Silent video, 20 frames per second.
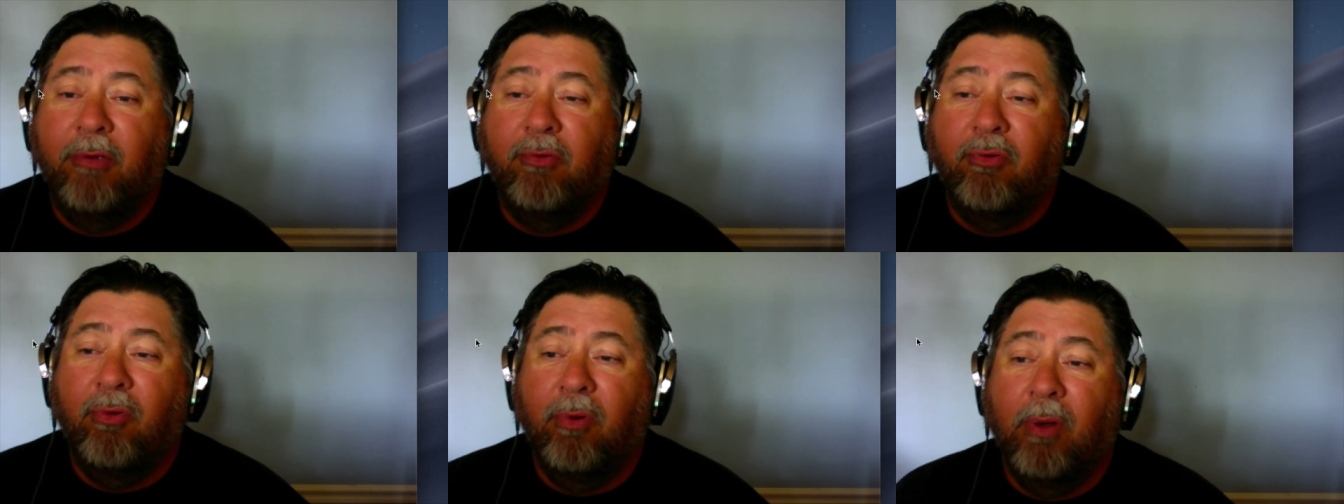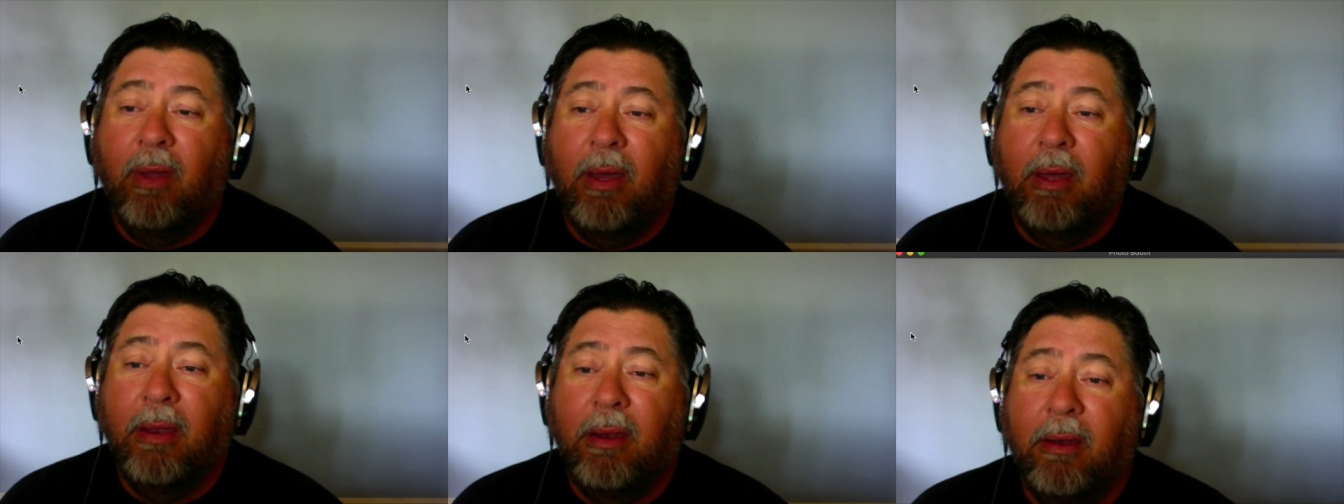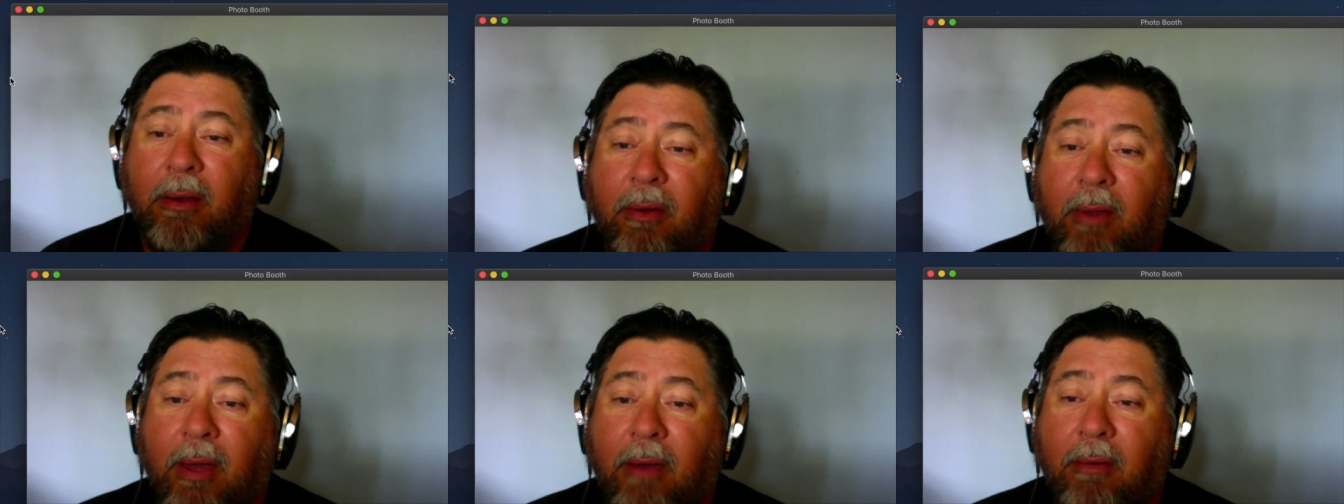I don't have any
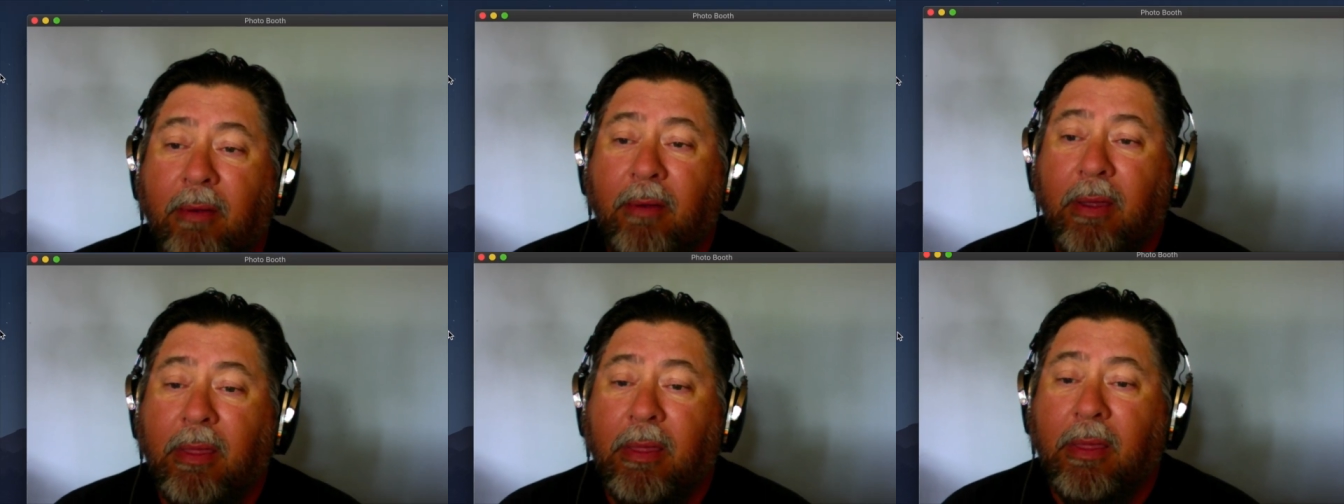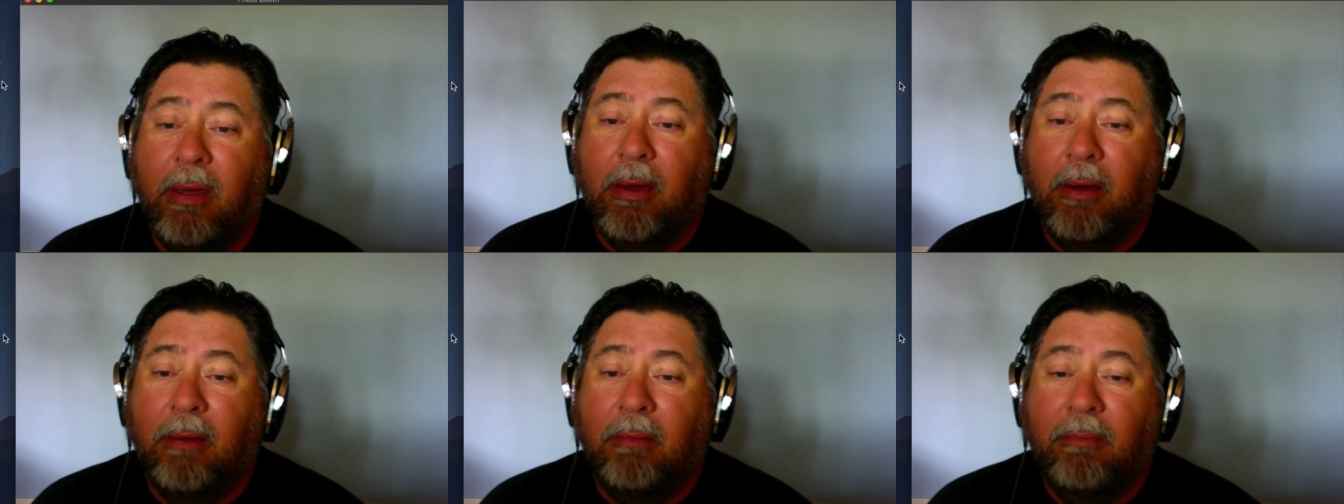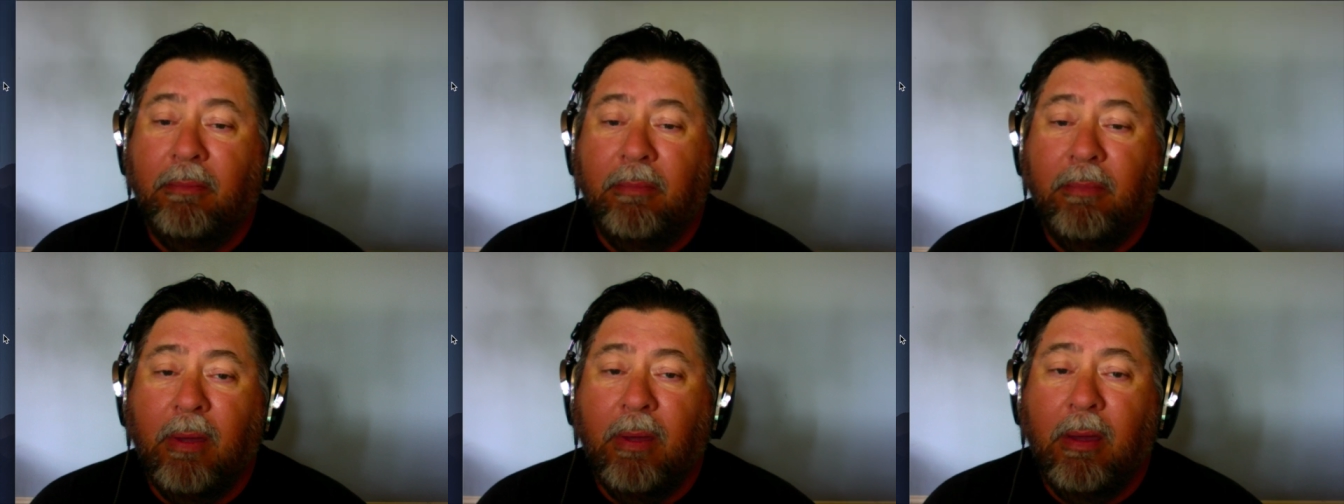of uh, the
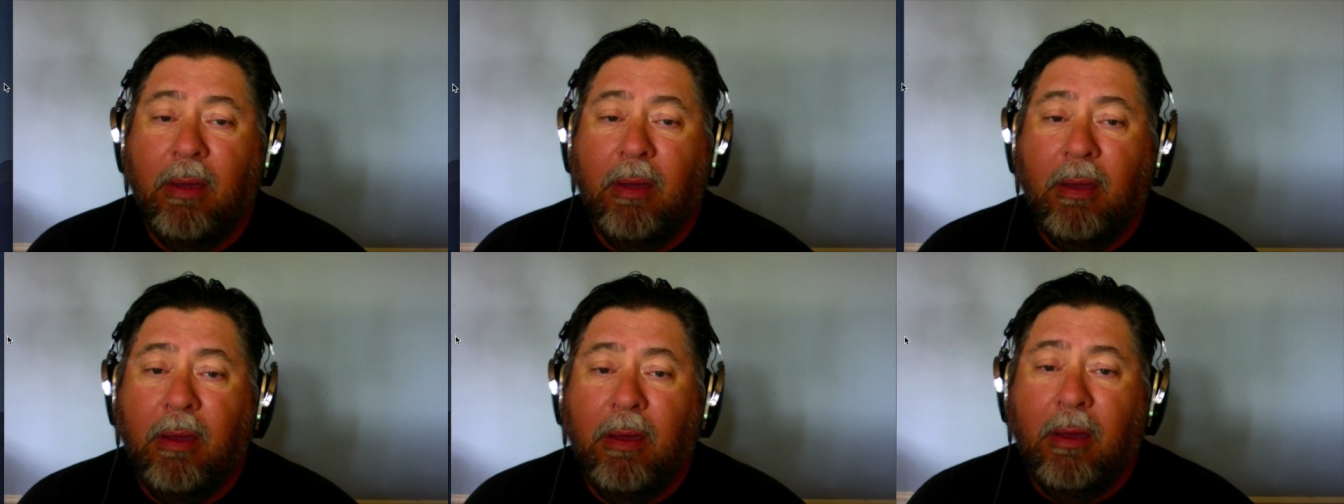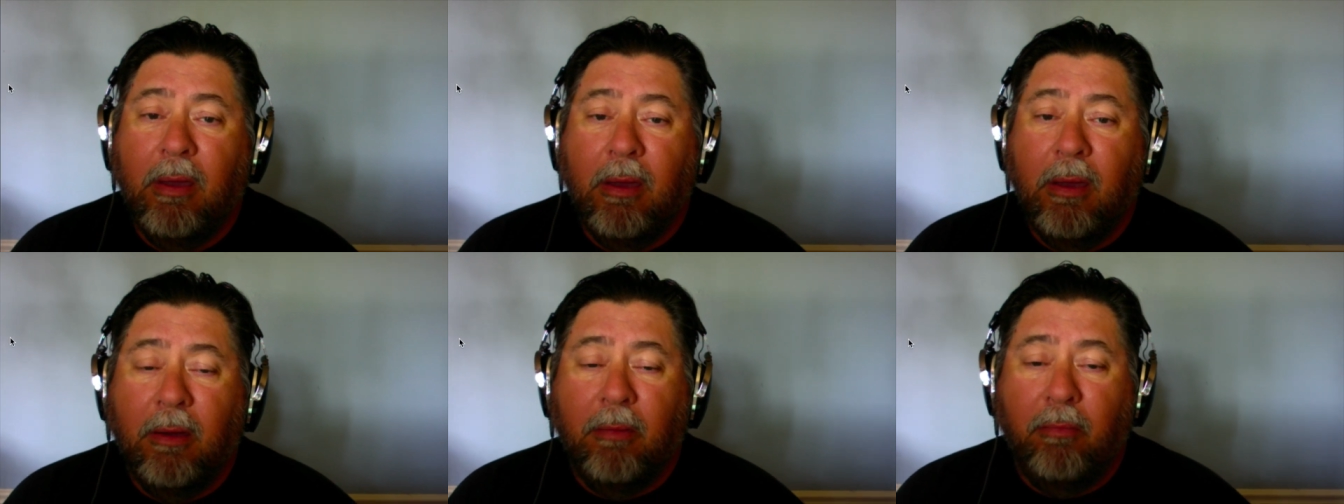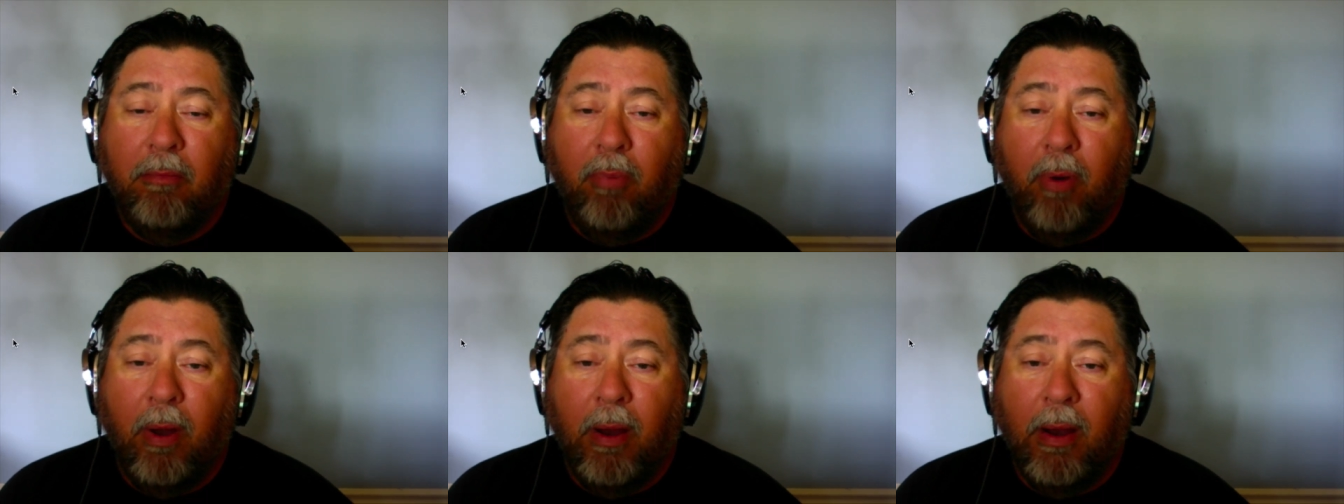bright
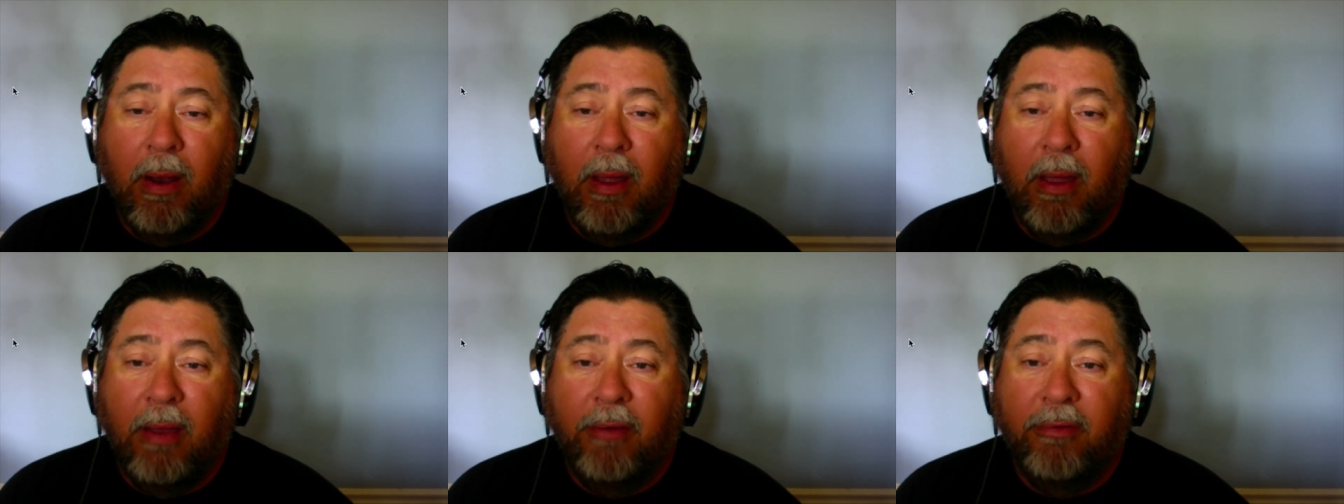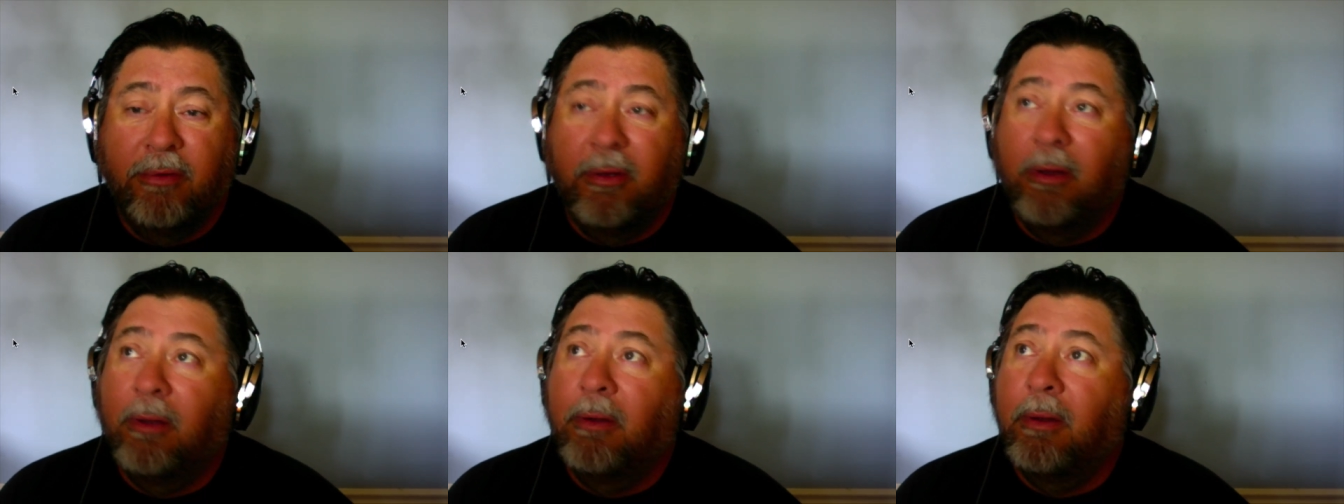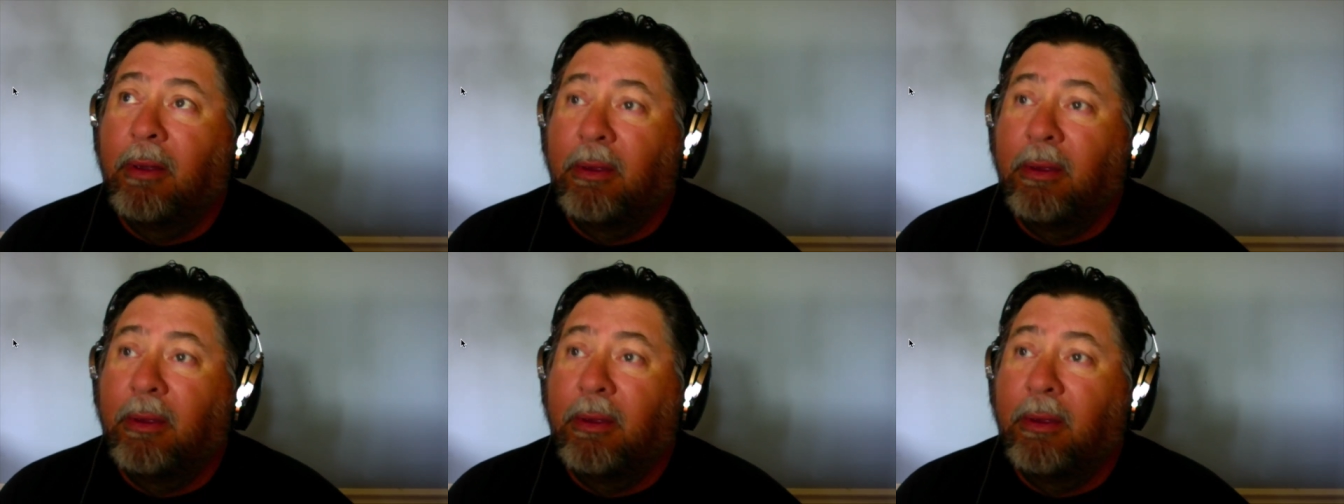lights on like the